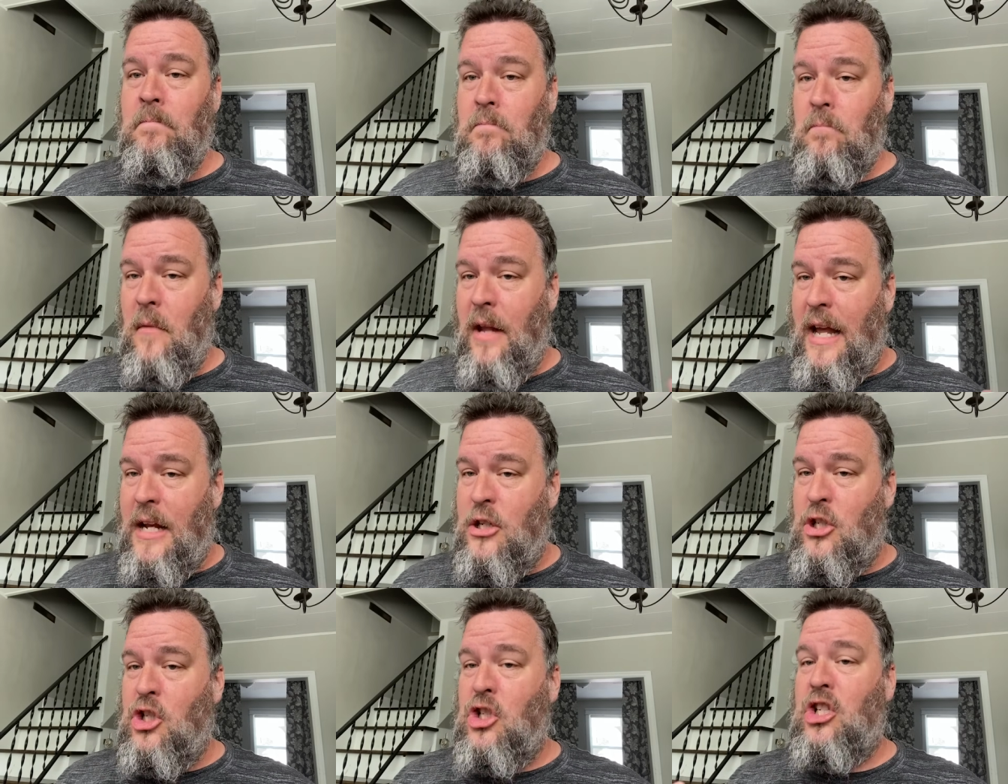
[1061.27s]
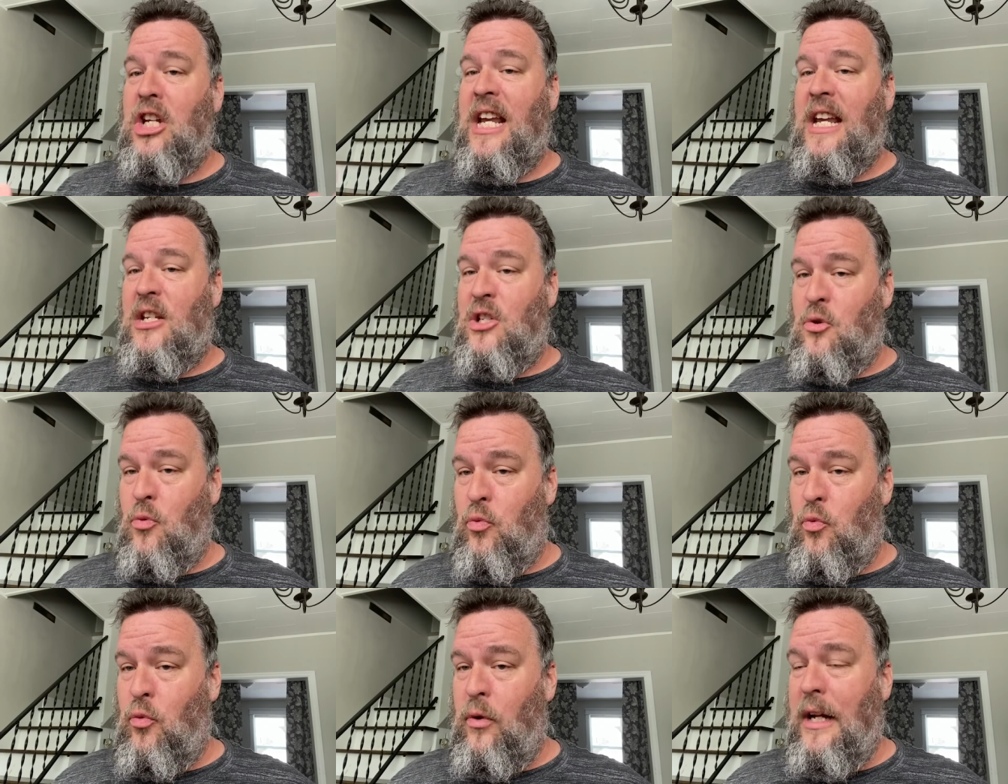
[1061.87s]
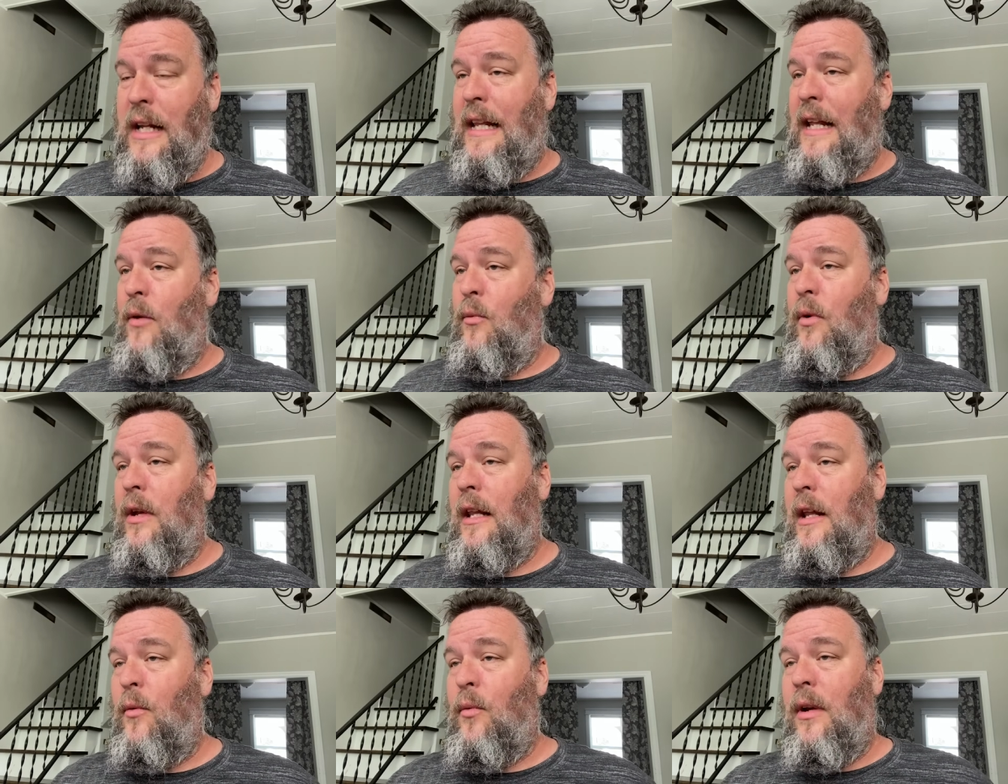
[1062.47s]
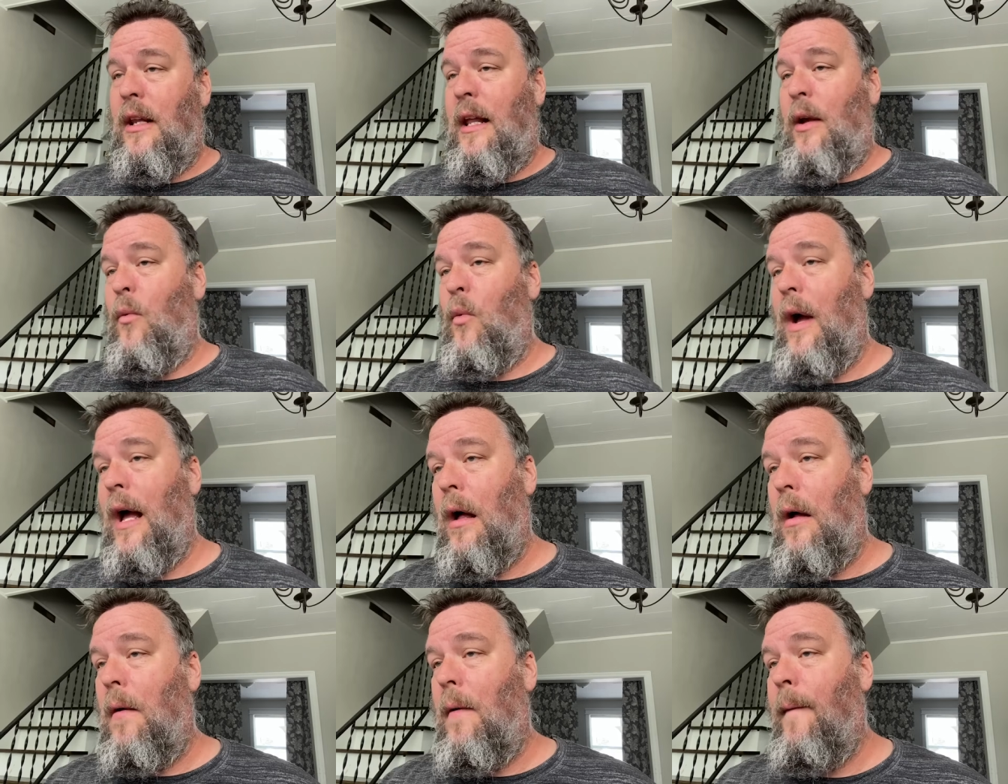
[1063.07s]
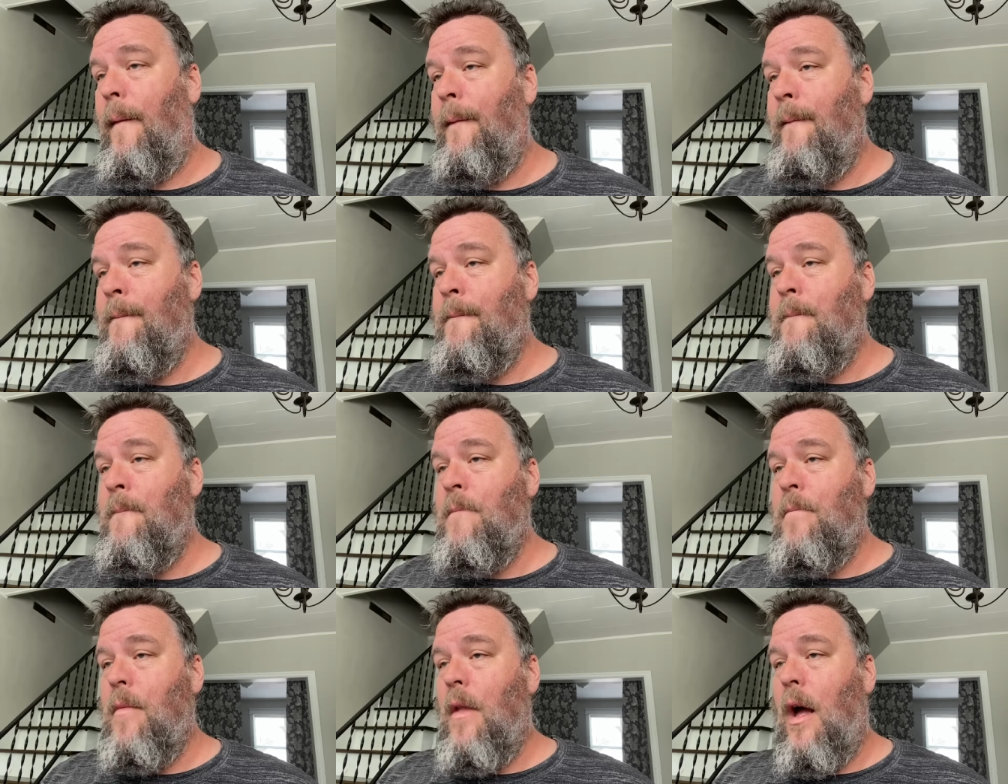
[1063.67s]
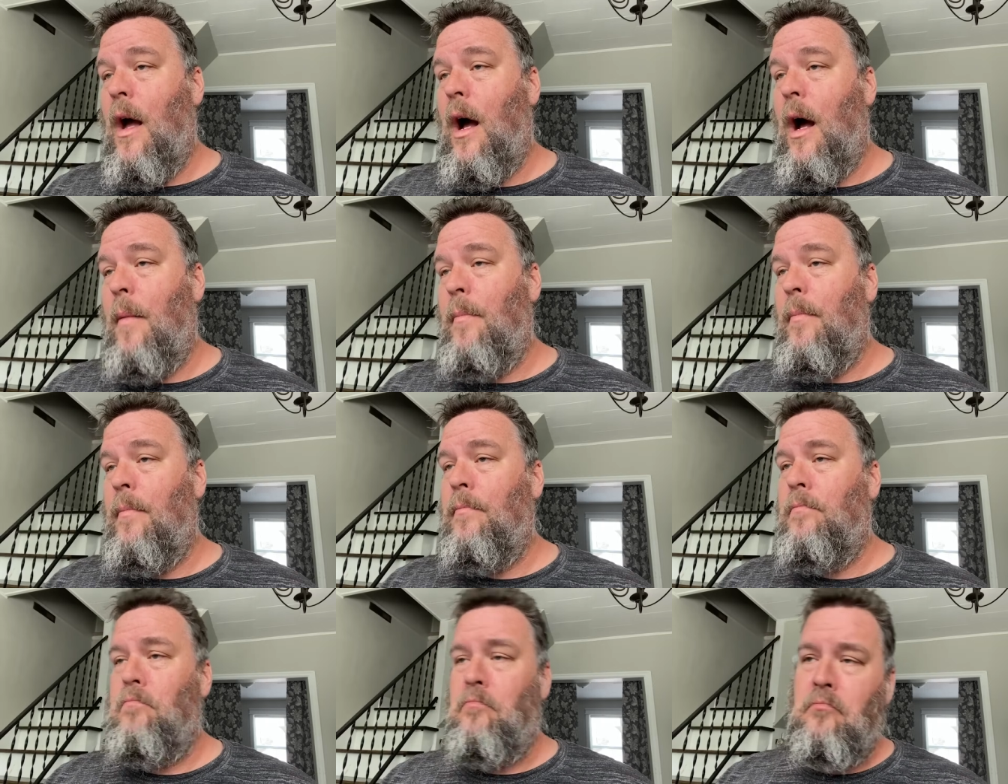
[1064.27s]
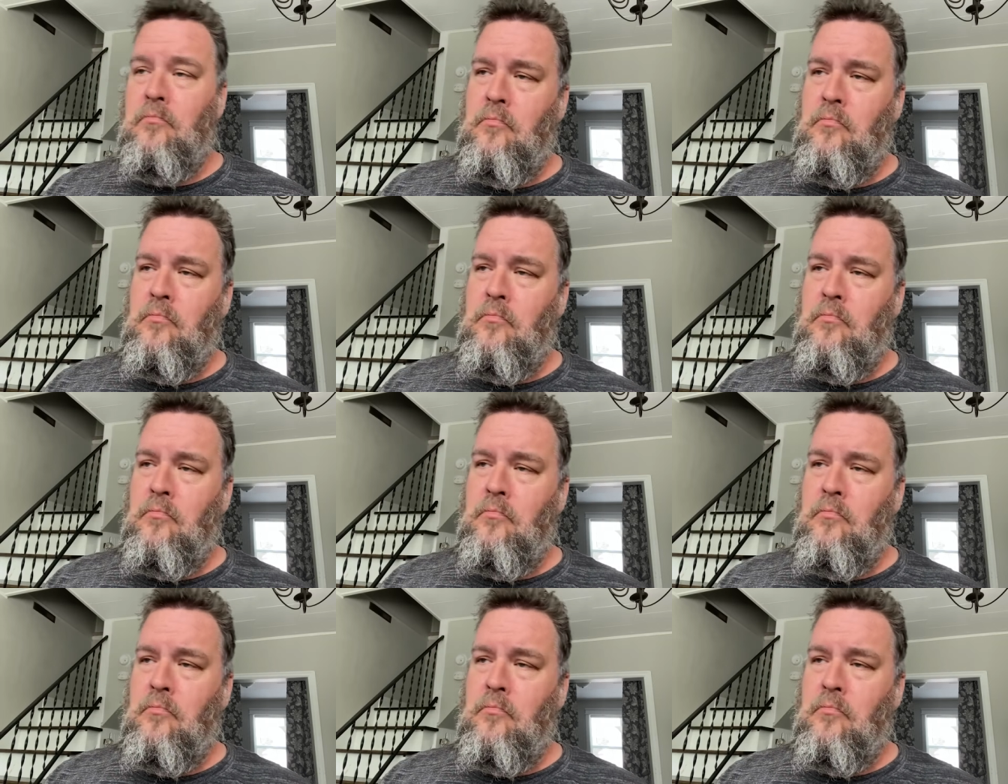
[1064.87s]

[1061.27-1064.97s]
it sees really, really, really well um,